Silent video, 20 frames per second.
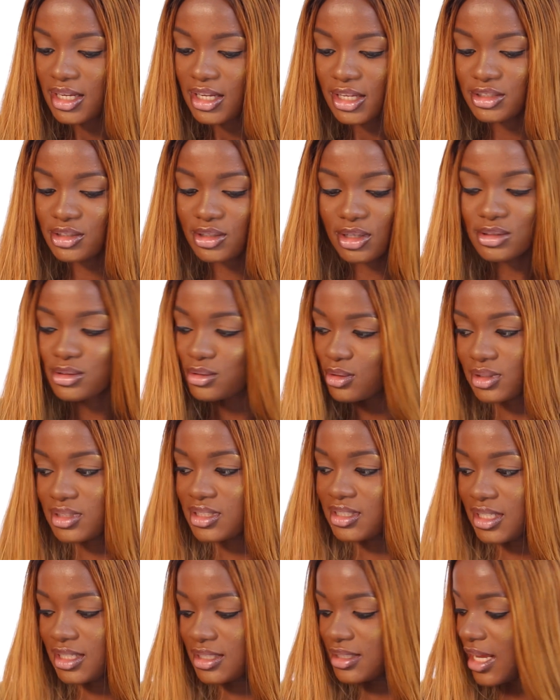It's just
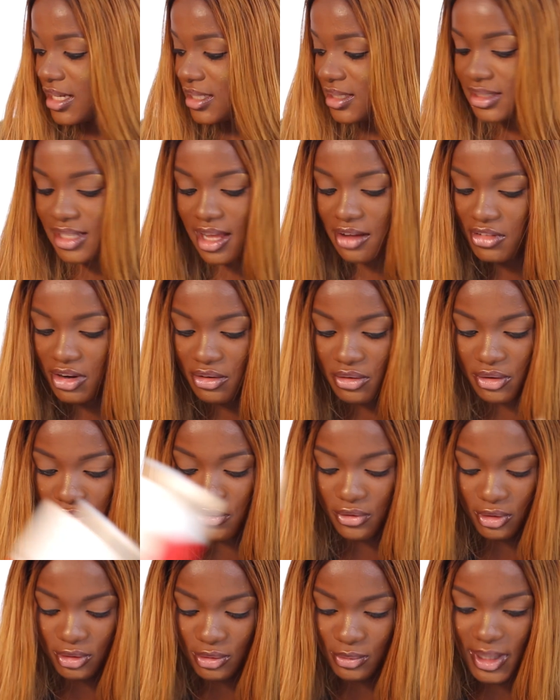nonsense. I deserve a
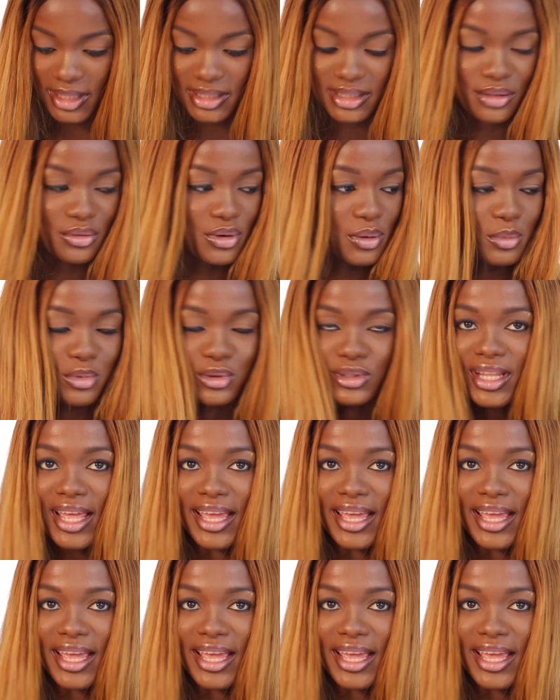refund. Where is the remote?